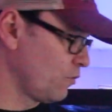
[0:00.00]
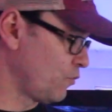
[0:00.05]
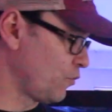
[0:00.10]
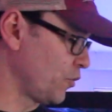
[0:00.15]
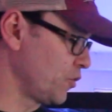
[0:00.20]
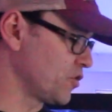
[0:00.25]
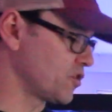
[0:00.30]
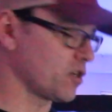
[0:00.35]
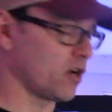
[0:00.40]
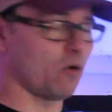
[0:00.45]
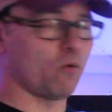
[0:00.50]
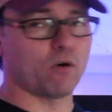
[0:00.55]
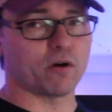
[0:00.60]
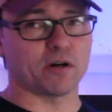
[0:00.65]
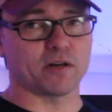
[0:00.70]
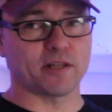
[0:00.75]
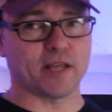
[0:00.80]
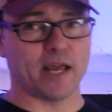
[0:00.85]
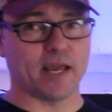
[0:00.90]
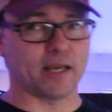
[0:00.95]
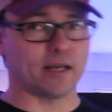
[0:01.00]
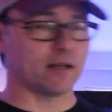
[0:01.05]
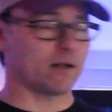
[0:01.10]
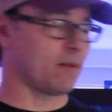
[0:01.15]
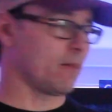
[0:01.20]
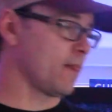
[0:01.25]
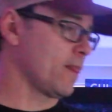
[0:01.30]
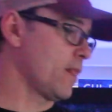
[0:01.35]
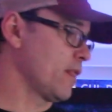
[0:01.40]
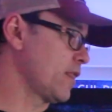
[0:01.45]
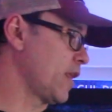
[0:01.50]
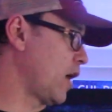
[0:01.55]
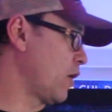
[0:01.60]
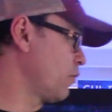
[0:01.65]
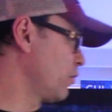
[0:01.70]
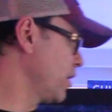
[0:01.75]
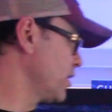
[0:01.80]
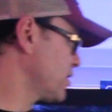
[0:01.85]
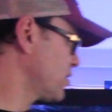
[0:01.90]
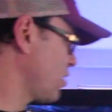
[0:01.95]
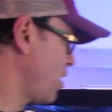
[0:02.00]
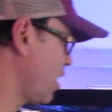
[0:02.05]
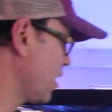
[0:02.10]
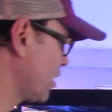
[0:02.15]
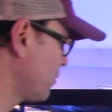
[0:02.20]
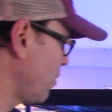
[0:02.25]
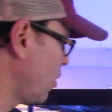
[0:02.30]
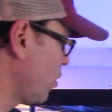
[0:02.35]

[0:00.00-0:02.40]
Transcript: for your saltwater tank. Now let's talk